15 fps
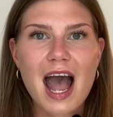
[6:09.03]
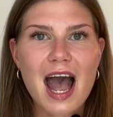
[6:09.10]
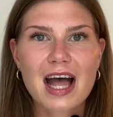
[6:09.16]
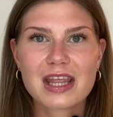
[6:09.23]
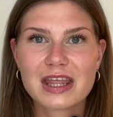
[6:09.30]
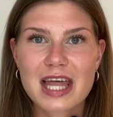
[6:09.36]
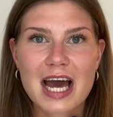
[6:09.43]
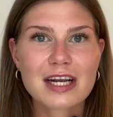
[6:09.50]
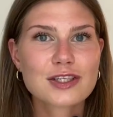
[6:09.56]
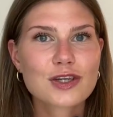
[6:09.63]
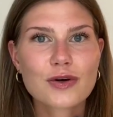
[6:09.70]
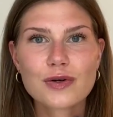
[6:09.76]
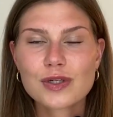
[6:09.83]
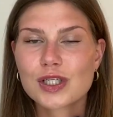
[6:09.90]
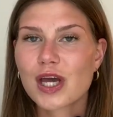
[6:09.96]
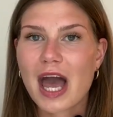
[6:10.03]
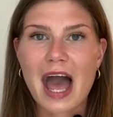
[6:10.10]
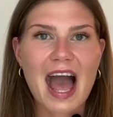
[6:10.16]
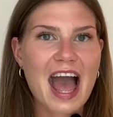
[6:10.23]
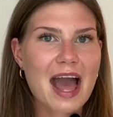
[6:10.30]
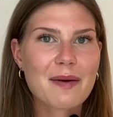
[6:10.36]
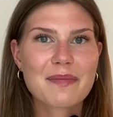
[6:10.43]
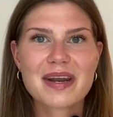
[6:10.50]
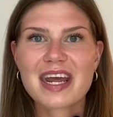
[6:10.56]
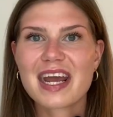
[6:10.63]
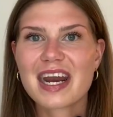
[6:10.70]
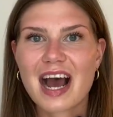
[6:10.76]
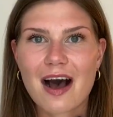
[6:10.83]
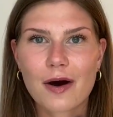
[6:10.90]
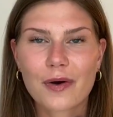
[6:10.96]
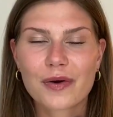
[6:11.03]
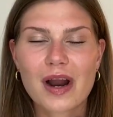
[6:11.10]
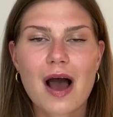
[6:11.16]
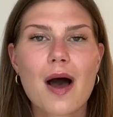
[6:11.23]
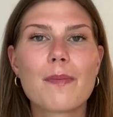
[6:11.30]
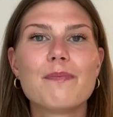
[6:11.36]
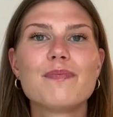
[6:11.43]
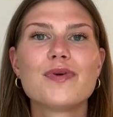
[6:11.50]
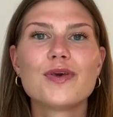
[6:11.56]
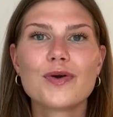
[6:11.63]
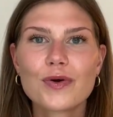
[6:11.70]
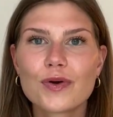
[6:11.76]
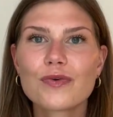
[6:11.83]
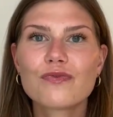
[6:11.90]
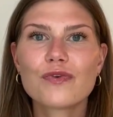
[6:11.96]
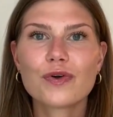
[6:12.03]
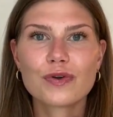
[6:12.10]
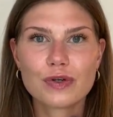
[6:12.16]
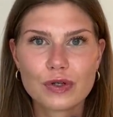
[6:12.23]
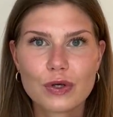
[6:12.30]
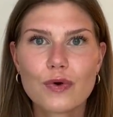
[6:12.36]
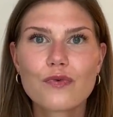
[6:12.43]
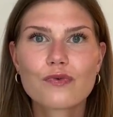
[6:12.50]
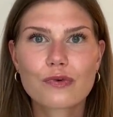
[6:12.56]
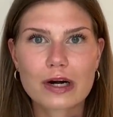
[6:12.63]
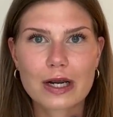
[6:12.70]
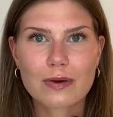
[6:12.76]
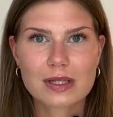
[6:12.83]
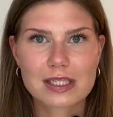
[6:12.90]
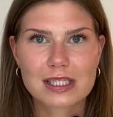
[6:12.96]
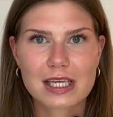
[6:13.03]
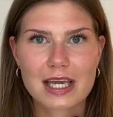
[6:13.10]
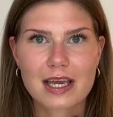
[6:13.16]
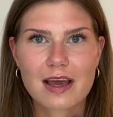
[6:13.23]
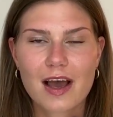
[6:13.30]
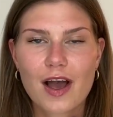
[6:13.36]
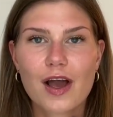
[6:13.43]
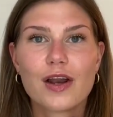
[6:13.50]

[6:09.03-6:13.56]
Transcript: And that is going to emanate out a beautiful new frequency,